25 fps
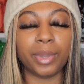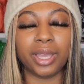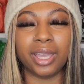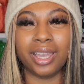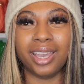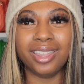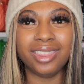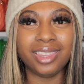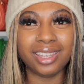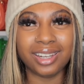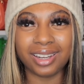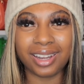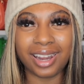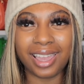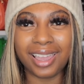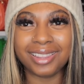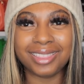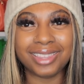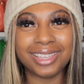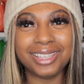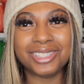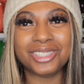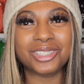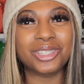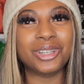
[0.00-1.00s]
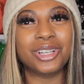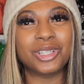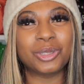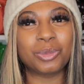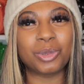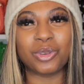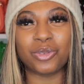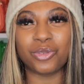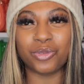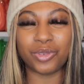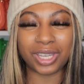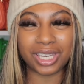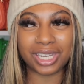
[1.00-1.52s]
But other than that, these stories
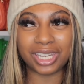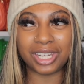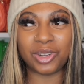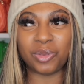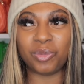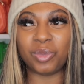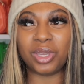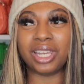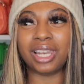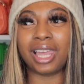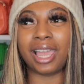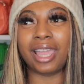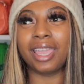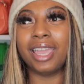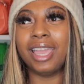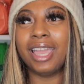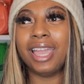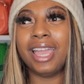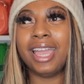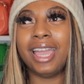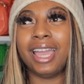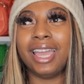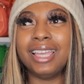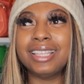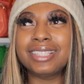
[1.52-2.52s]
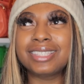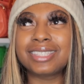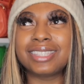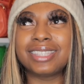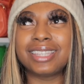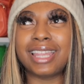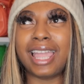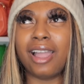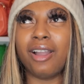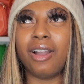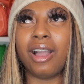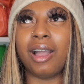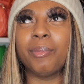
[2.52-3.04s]
be funny to me. Like, it's
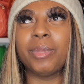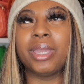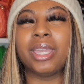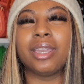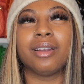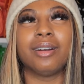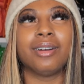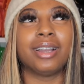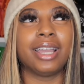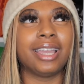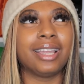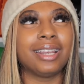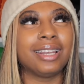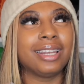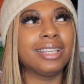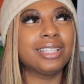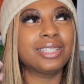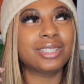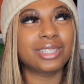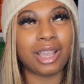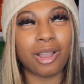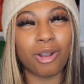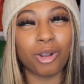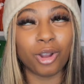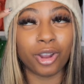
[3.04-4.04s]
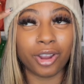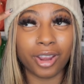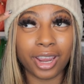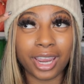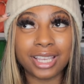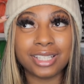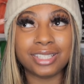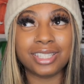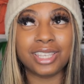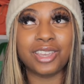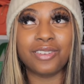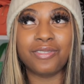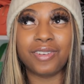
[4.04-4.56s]
now, I mean, okay, this sound
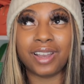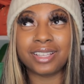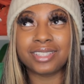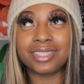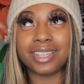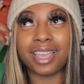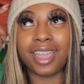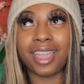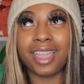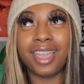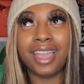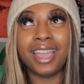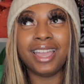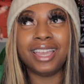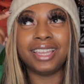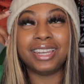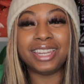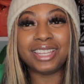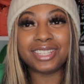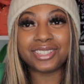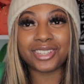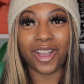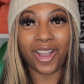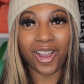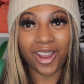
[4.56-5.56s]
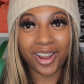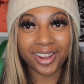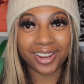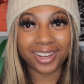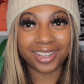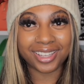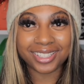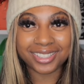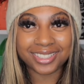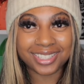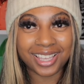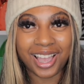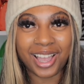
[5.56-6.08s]
crazy if I say these are
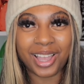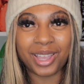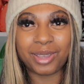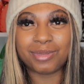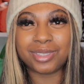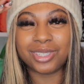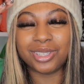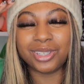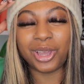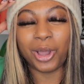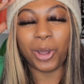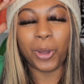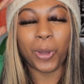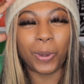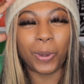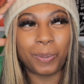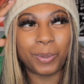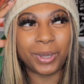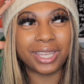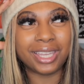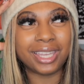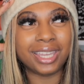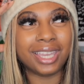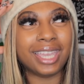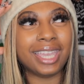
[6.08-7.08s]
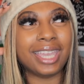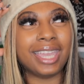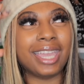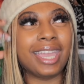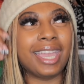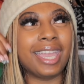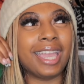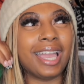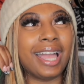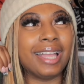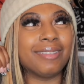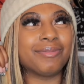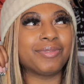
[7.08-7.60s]
good times, you know, but
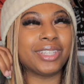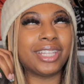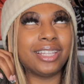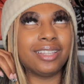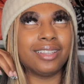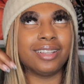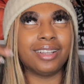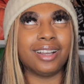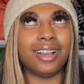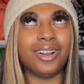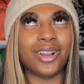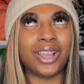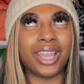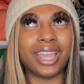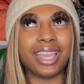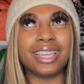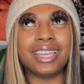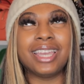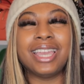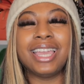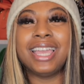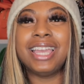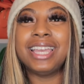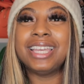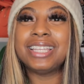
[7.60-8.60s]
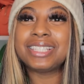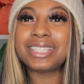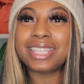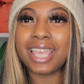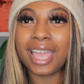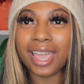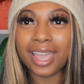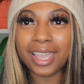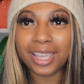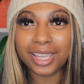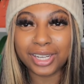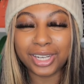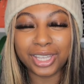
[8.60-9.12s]
okay,
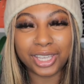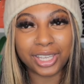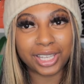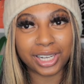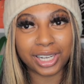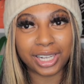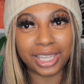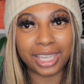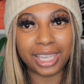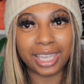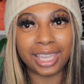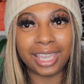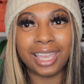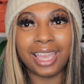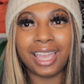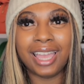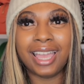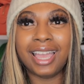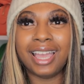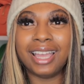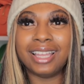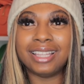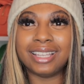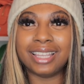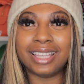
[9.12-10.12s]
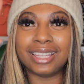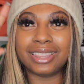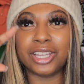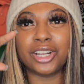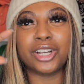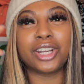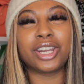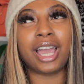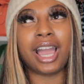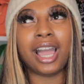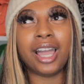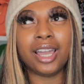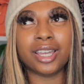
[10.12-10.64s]
technically,
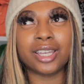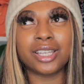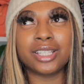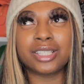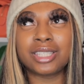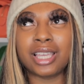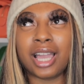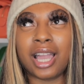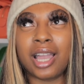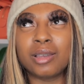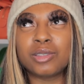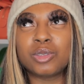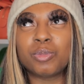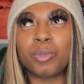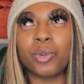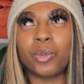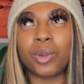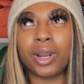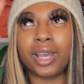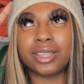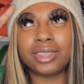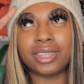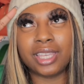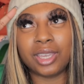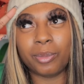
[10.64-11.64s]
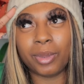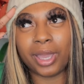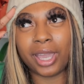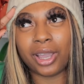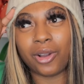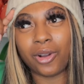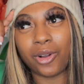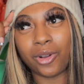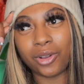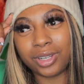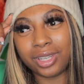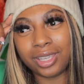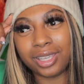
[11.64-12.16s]
they're not good times, but when I think back
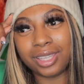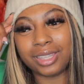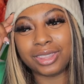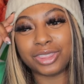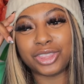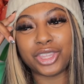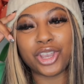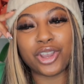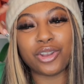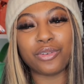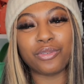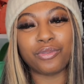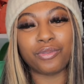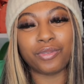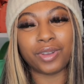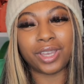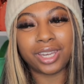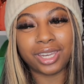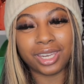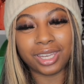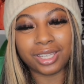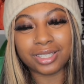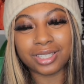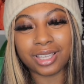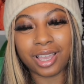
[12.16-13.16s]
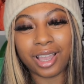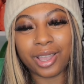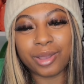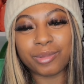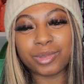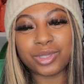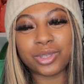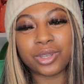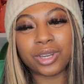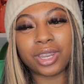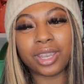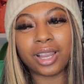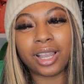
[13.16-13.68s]
on it, they're funny
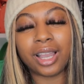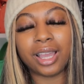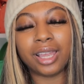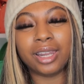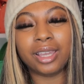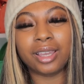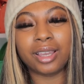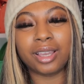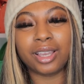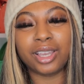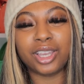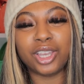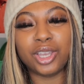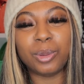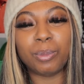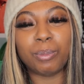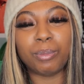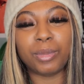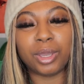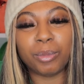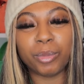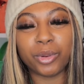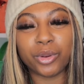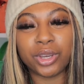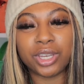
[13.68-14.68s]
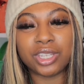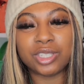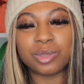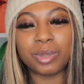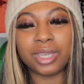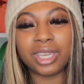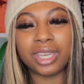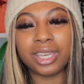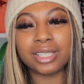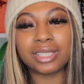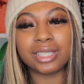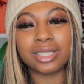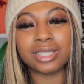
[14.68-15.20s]
times. So they're kind of good memories
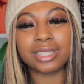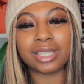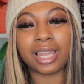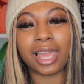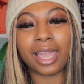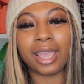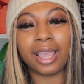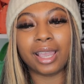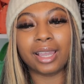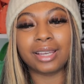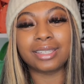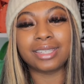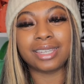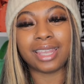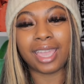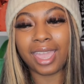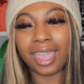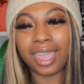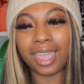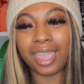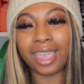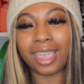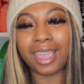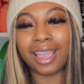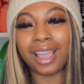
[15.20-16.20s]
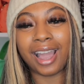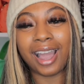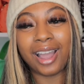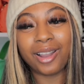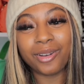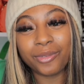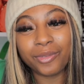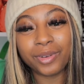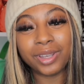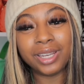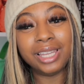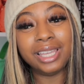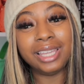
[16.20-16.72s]
because it's like, dang,
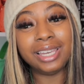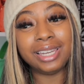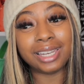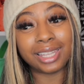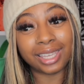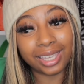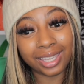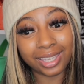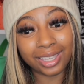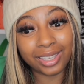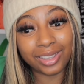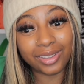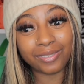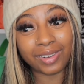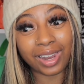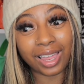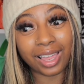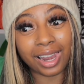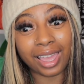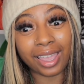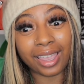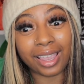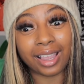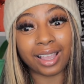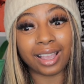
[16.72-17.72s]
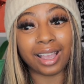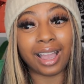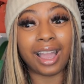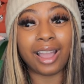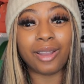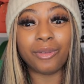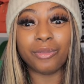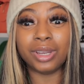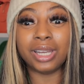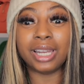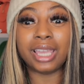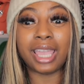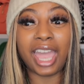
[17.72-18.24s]
I really lived. Like,
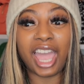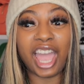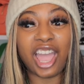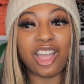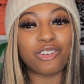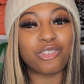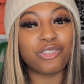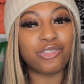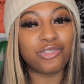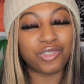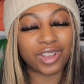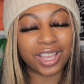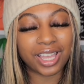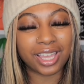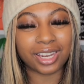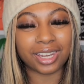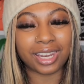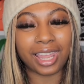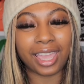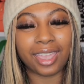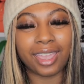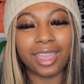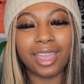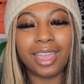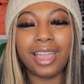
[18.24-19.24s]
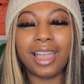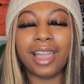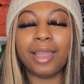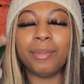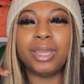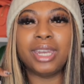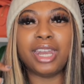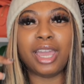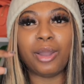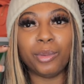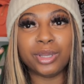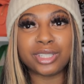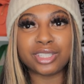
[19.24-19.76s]
I really had fun. Like, I
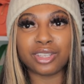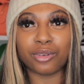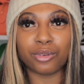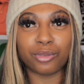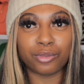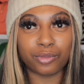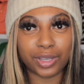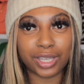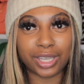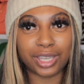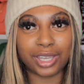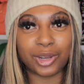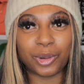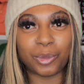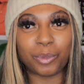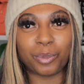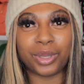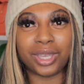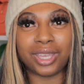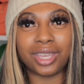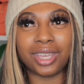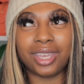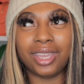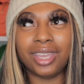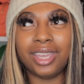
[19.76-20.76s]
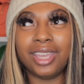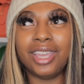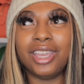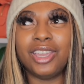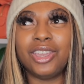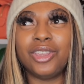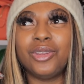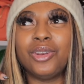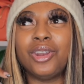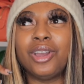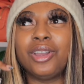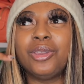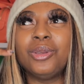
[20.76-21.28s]
mean, that wasn't fun, but
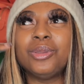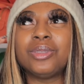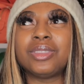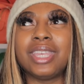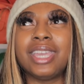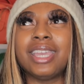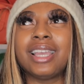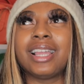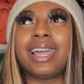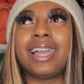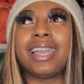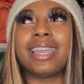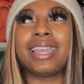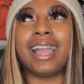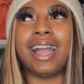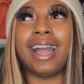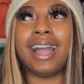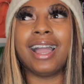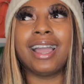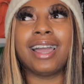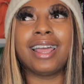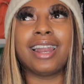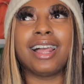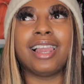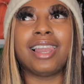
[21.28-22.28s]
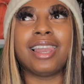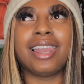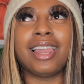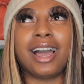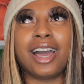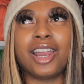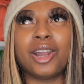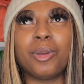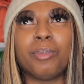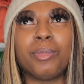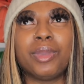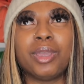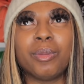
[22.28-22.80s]
you know, you think like I got a
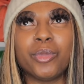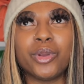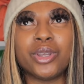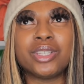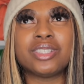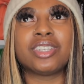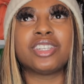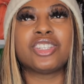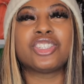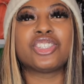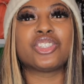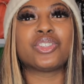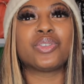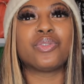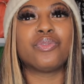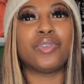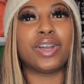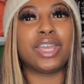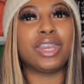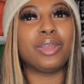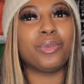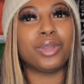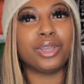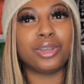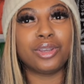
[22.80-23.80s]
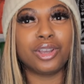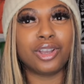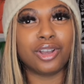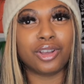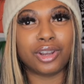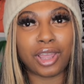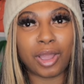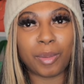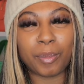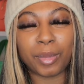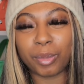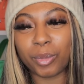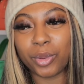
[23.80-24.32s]
lot of memories and it's just funny when you could go
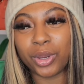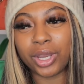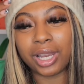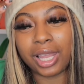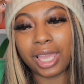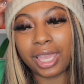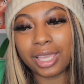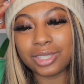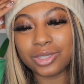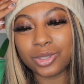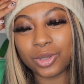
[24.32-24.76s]
down memory lane.